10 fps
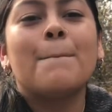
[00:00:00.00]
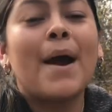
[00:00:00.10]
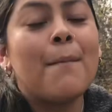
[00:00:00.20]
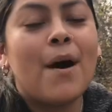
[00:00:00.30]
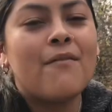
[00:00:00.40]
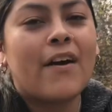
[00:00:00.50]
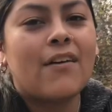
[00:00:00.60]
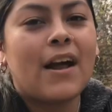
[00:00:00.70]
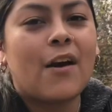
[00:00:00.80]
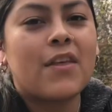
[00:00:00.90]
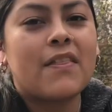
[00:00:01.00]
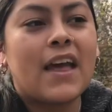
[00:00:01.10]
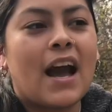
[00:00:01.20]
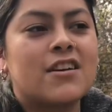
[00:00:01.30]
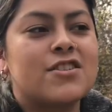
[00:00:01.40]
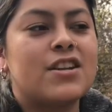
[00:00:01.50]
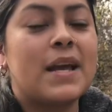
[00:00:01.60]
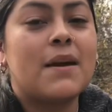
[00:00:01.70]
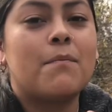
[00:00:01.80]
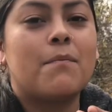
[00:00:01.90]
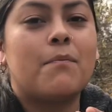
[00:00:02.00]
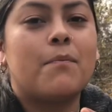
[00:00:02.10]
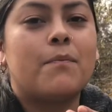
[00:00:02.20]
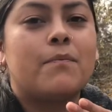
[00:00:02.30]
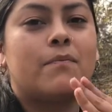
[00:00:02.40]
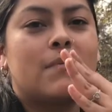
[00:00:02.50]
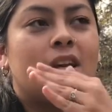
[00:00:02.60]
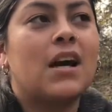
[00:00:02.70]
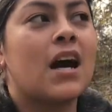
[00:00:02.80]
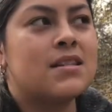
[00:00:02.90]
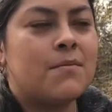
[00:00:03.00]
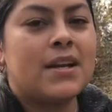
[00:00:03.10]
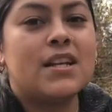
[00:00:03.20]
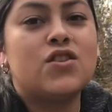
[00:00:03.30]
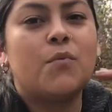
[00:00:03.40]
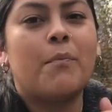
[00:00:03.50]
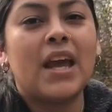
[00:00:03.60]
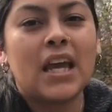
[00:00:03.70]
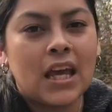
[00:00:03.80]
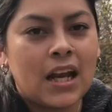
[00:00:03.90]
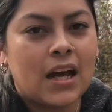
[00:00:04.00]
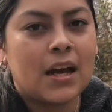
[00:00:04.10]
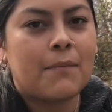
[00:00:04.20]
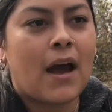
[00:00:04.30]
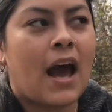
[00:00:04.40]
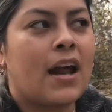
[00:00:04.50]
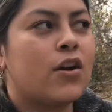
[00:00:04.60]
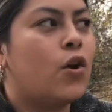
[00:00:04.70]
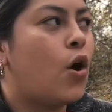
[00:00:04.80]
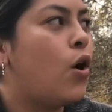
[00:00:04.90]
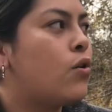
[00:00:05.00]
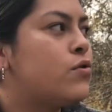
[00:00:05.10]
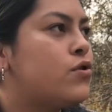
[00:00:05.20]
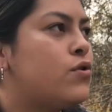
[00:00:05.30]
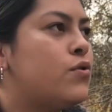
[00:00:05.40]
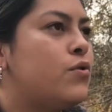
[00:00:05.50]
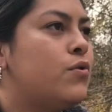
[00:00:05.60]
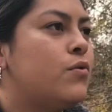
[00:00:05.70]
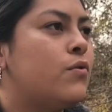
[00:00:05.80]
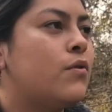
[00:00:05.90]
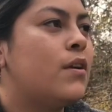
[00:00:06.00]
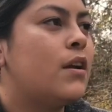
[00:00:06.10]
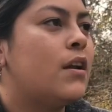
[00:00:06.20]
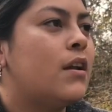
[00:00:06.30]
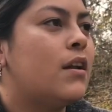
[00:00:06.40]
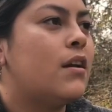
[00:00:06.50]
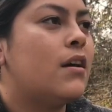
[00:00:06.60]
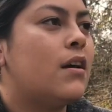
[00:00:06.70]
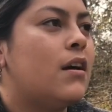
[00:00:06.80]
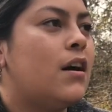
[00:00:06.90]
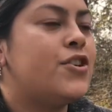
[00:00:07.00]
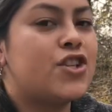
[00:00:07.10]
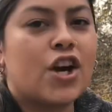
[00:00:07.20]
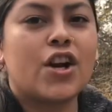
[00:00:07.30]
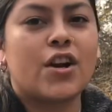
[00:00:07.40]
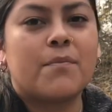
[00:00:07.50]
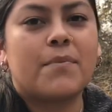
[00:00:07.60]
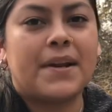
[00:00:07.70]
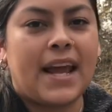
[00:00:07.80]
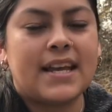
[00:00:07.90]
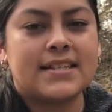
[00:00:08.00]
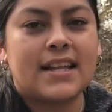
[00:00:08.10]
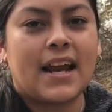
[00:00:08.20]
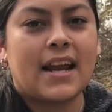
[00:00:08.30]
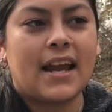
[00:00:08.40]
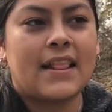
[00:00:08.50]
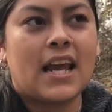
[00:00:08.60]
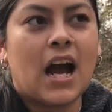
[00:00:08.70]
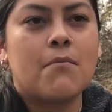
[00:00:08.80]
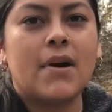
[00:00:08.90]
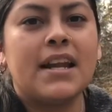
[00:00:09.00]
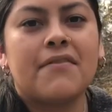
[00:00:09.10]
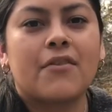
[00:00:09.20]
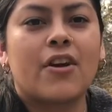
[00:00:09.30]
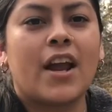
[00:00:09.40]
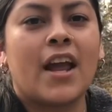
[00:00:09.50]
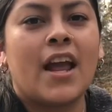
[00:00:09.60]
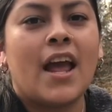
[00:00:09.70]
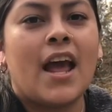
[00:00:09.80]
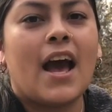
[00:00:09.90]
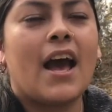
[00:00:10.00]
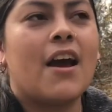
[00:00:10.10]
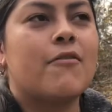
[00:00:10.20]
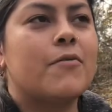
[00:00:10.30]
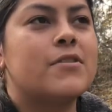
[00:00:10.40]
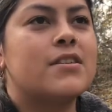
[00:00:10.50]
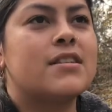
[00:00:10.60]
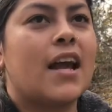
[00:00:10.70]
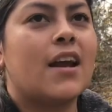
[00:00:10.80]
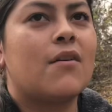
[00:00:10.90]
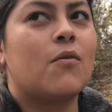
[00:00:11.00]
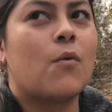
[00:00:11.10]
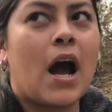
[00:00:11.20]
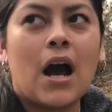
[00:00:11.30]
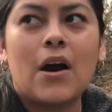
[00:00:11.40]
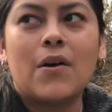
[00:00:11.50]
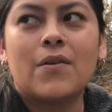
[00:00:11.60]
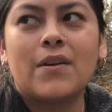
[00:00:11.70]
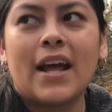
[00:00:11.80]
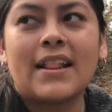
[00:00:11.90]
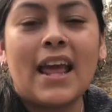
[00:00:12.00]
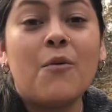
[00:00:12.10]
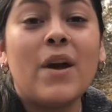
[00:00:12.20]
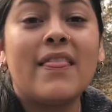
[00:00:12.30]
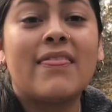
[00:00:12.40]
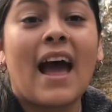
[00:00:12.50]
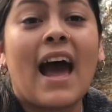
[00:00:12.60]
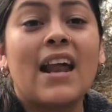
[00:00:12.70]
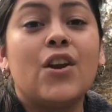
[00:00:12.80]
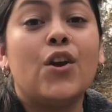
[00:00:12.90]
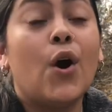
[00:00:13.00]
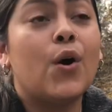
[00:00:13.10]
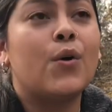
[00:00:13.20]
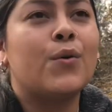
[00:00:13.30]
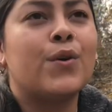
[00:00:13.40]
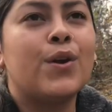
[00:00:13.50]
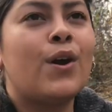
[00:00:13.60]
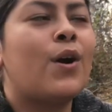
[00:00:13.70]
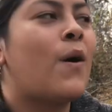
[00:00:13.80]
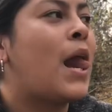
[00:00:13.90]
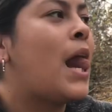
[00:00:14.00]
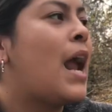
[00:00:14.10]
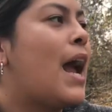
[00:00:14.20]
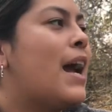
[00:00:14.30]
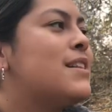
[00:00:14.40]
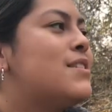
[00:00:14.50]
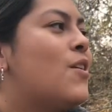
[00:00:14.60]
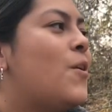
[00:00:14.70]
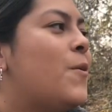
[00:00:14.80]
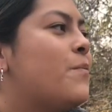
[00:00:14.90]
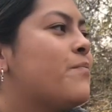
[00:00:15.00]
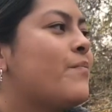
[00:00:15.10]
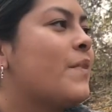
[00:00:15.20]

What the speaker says: my mom found out that they actually got somebody to pick it up and go to a junker place, like, and they got money for it. And we were just like, wow, like they went that low, you know. And so